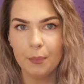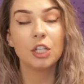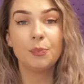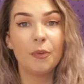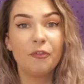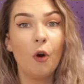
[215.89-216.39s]

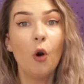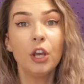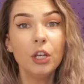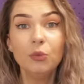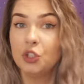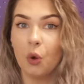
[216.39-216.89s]
Because before
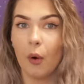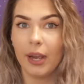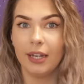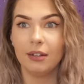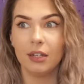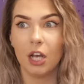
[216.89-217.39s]
you
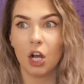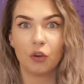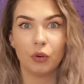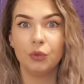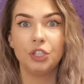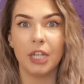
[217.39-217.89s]
join a
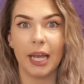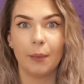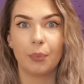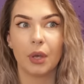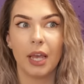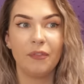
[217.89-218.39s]
cruise
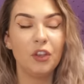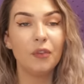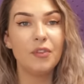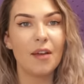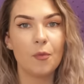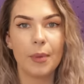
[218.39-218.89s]
ship, if
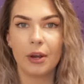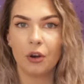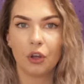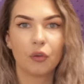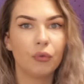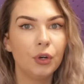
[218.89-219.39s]
you've never been
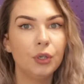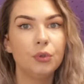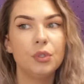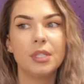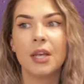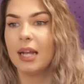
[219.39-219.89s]
on a
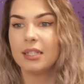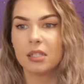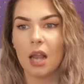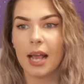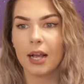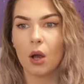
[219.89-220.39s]
cruise, it's
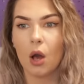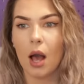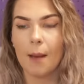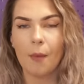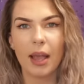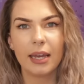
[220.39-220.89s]
like,
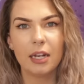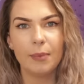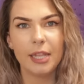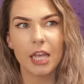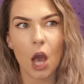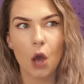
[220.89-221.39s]
am I gonna
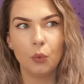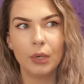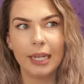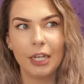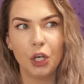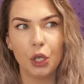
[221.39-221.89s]
be the
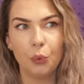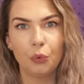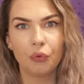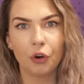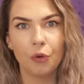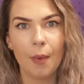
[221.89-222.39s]
only new
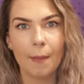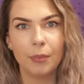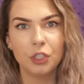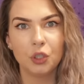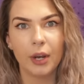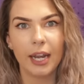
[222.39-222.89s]
crew
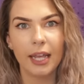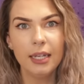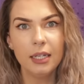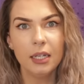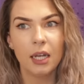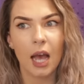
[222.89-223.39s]
member
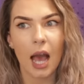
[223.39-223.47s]
joining?